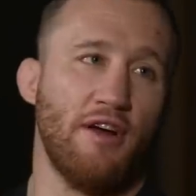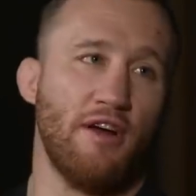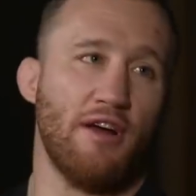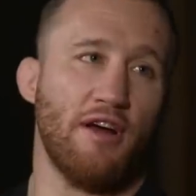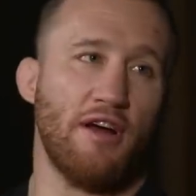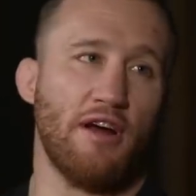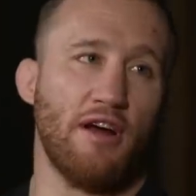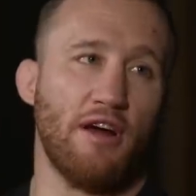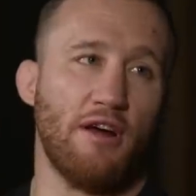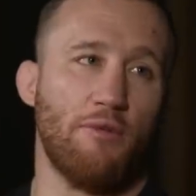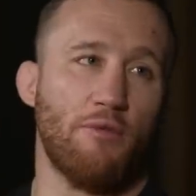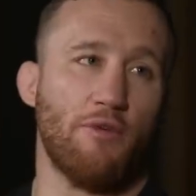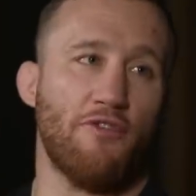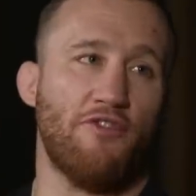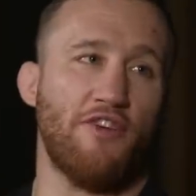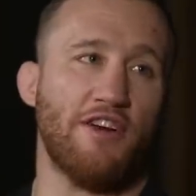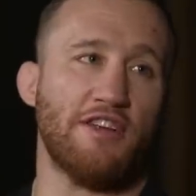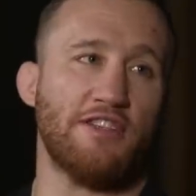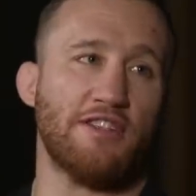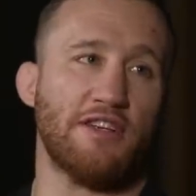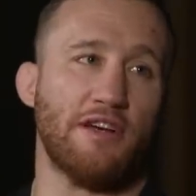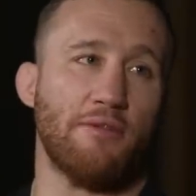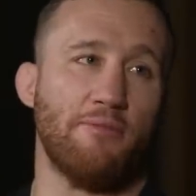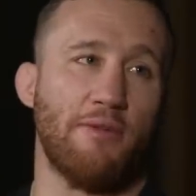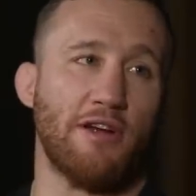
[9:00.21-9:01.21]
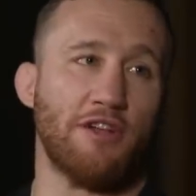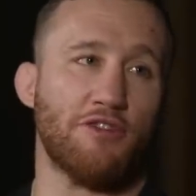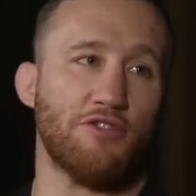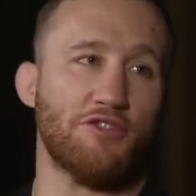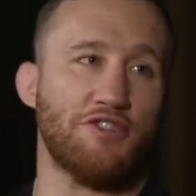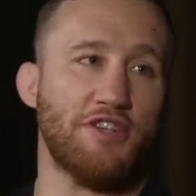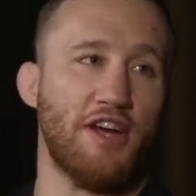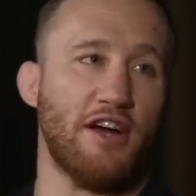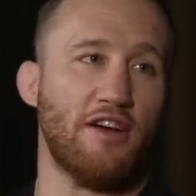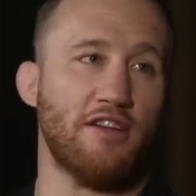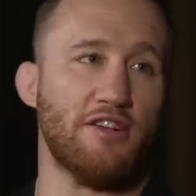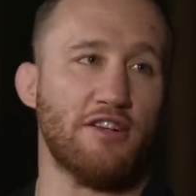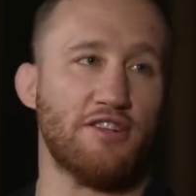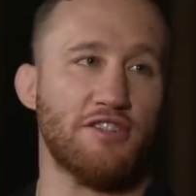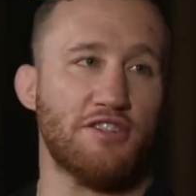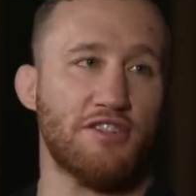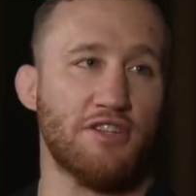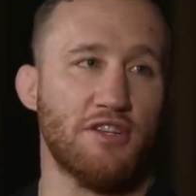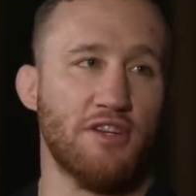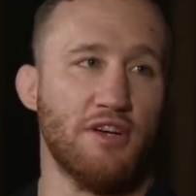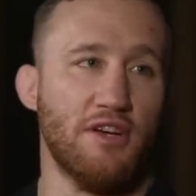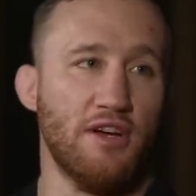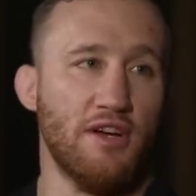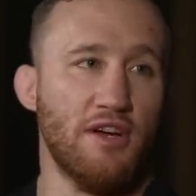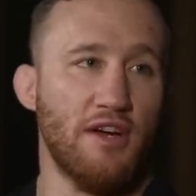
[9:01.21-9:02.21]
Yeah. Uh, we're facing a mental challenge,
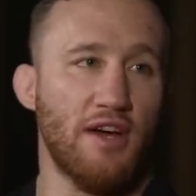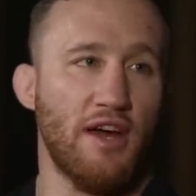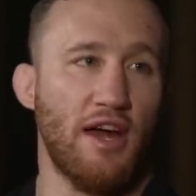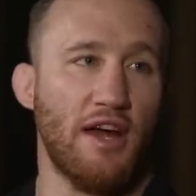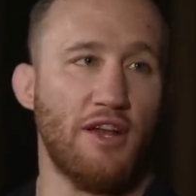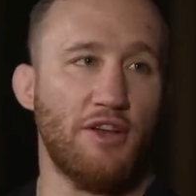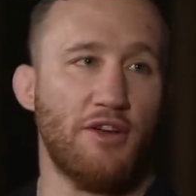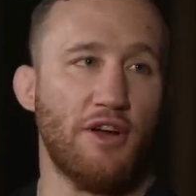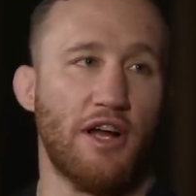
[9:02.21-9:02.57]
and